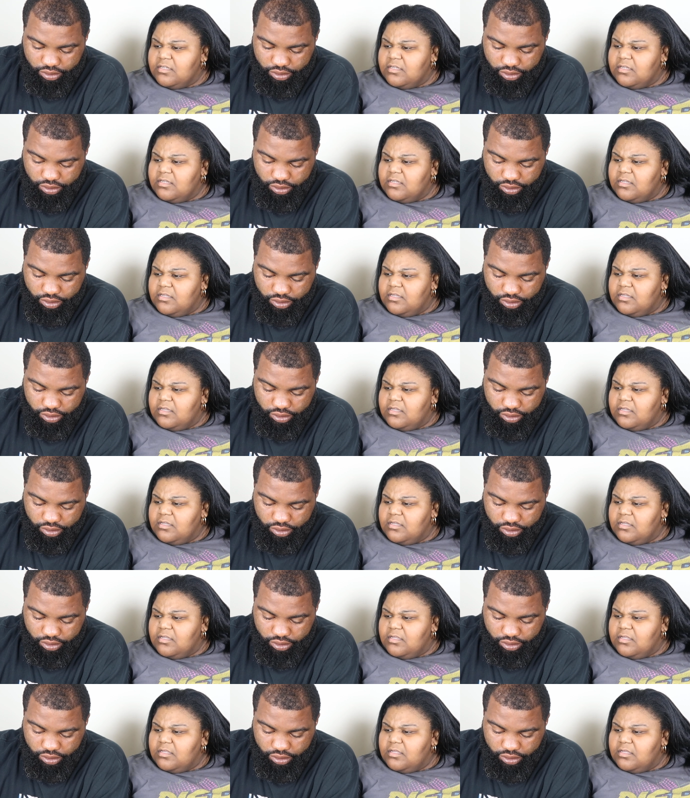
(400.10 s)

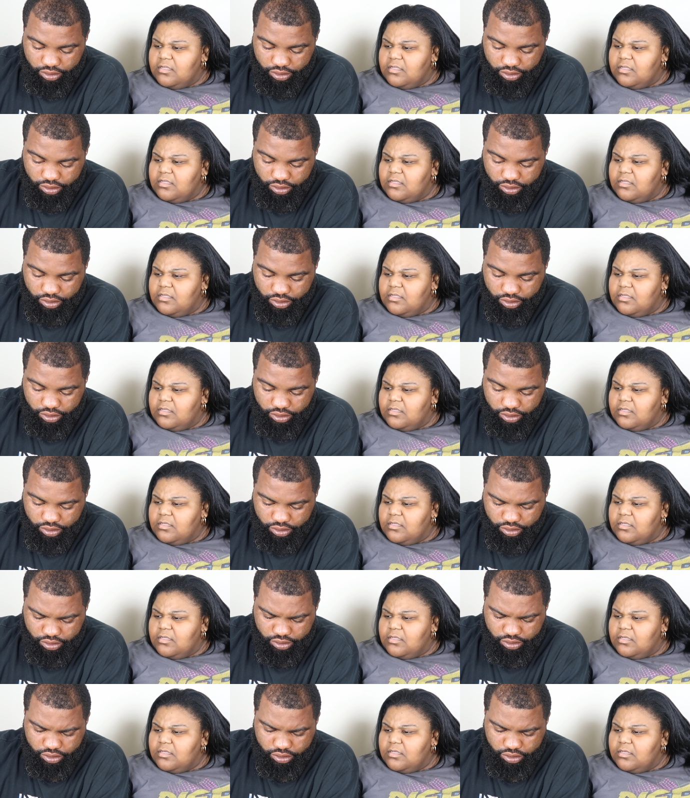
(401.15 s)

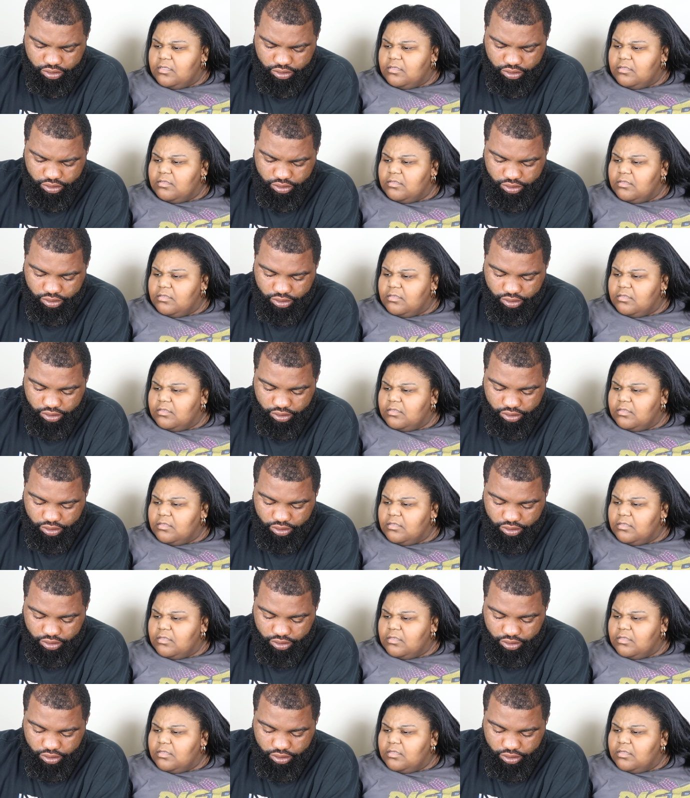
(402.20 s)

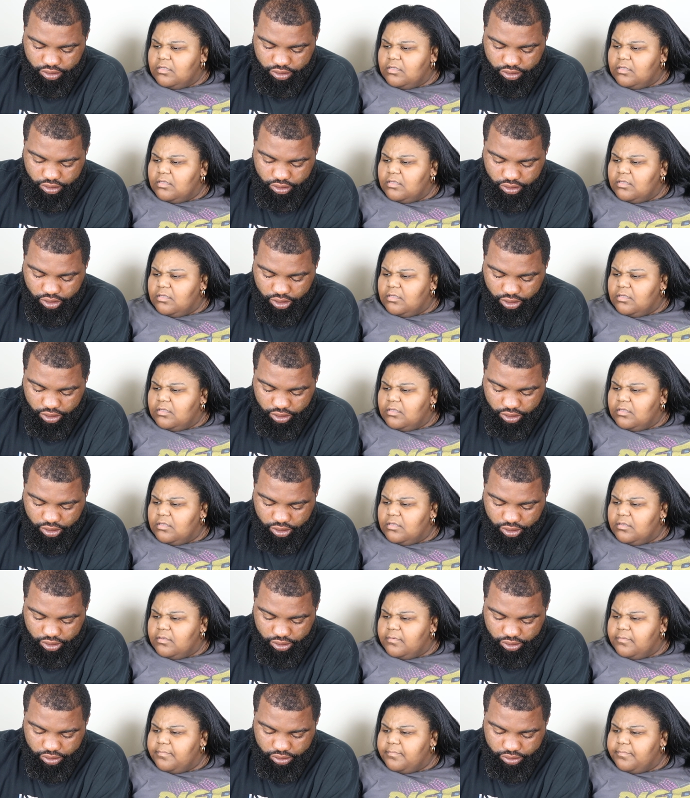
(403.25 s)

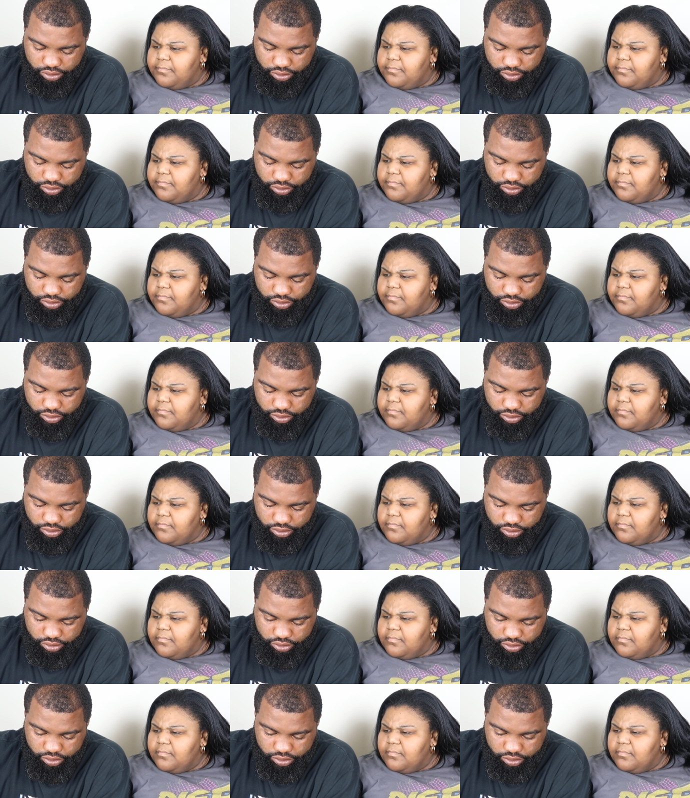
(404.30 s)

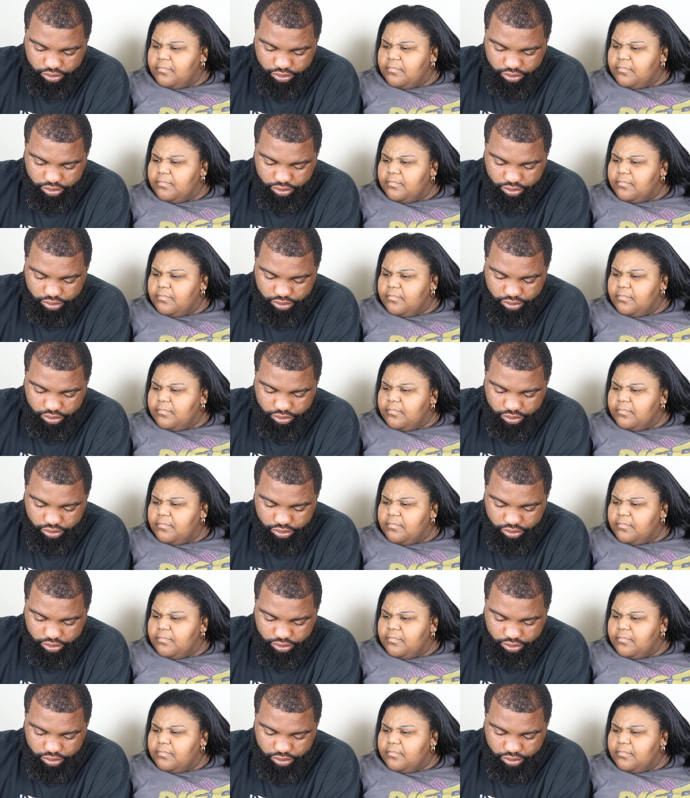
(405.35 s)
Nothing is said.